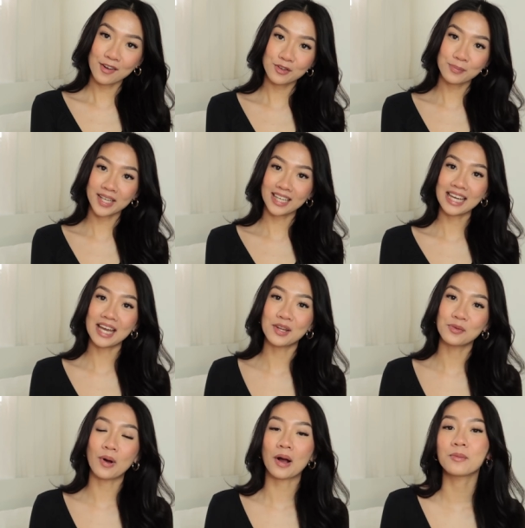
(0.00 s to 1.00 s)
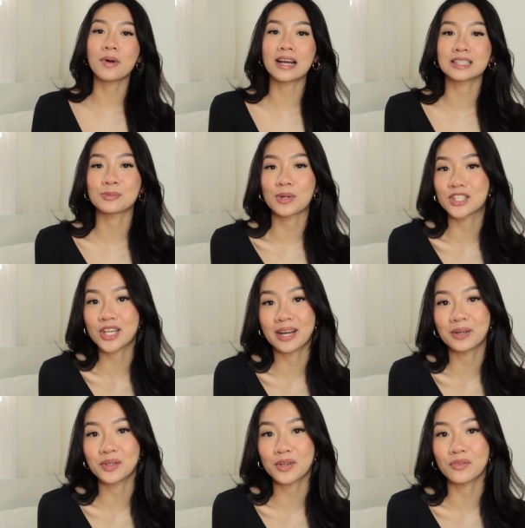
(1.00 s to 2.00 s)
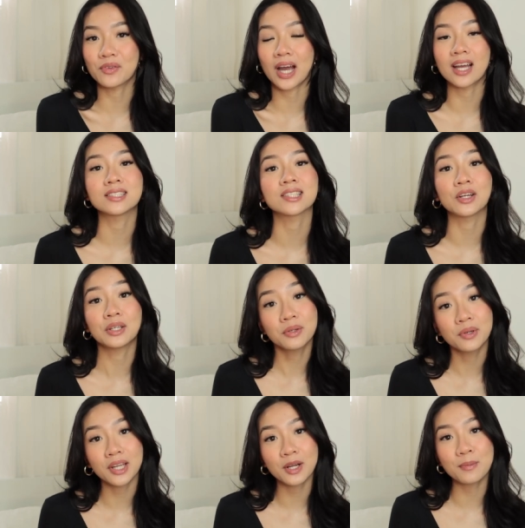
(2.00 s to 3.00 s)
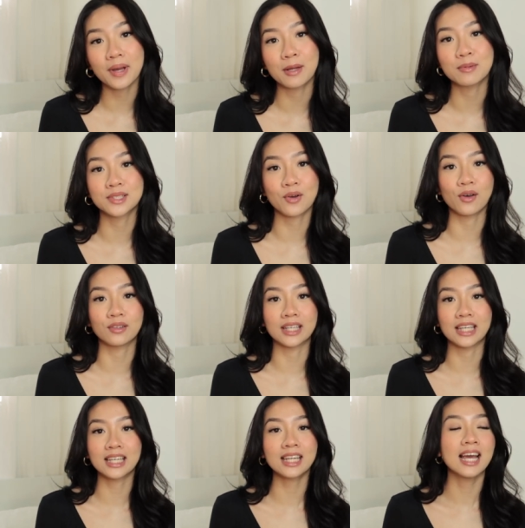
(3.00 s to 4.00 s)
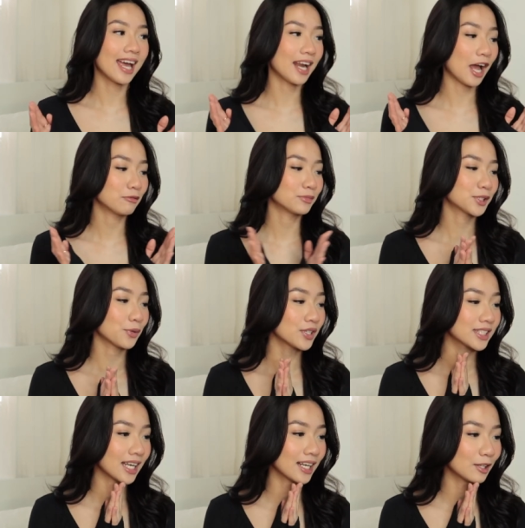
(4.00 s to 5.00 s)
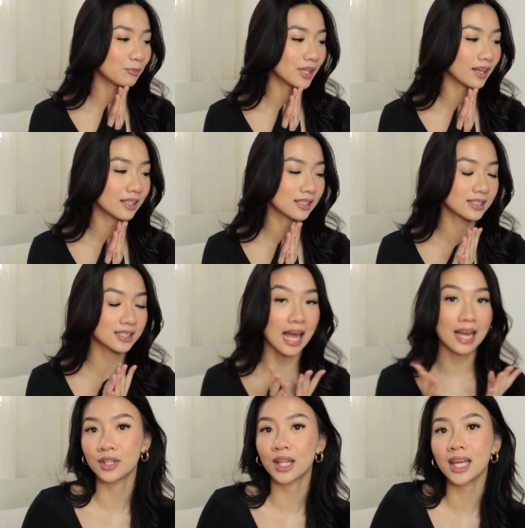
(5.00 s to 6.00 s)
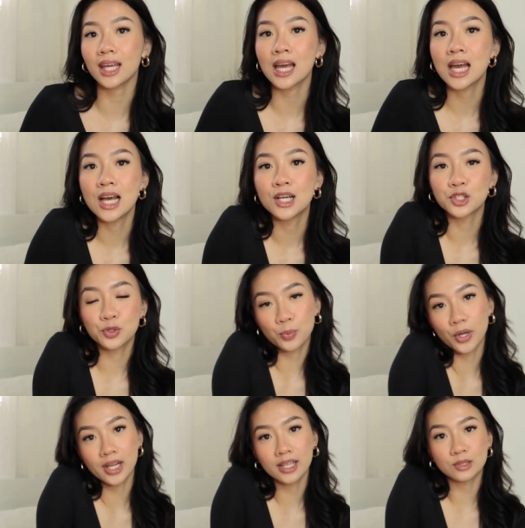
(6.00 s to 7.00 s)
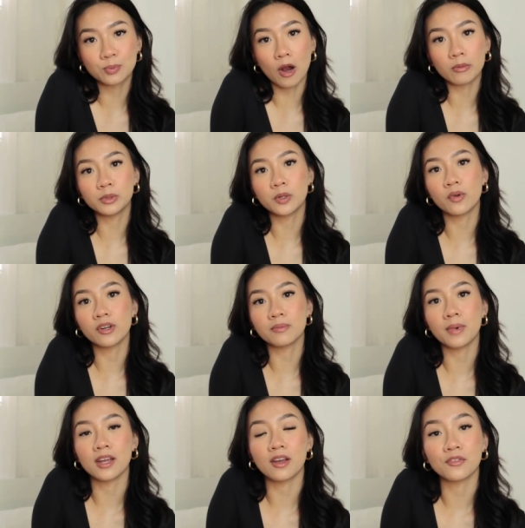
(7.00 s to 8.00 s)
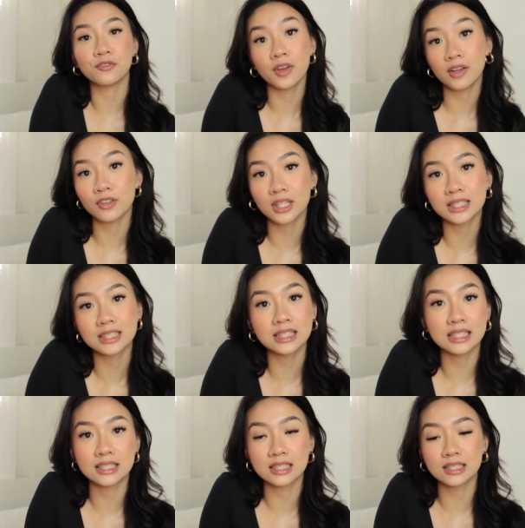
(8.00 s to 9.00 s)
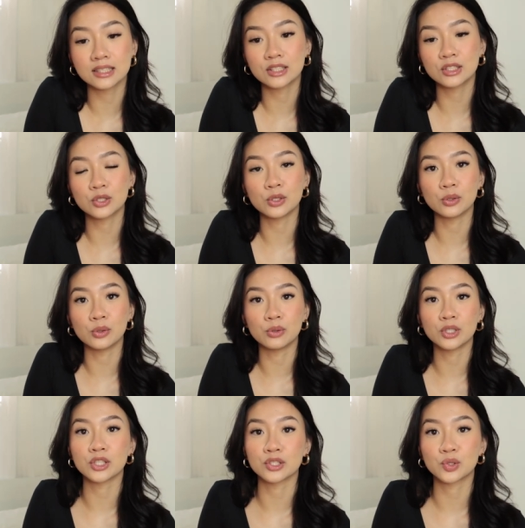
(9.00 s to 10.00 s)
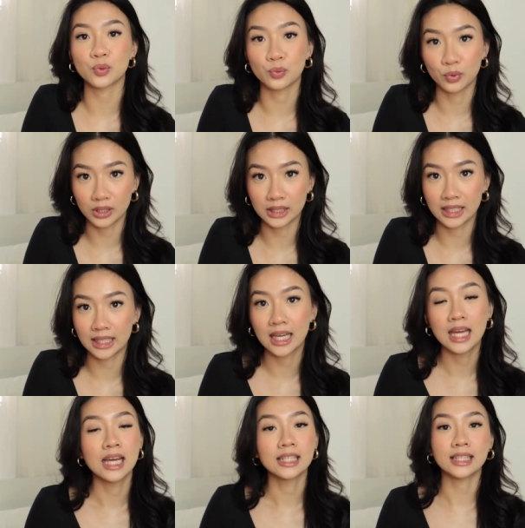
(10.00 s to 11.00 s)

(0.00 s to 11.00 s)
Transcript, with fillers: Hi everybody and welcome back to my channel. If you guys are new here, my name is Colleen and I'm so excited because I feel like spring is probably one of my favorite seasons to just really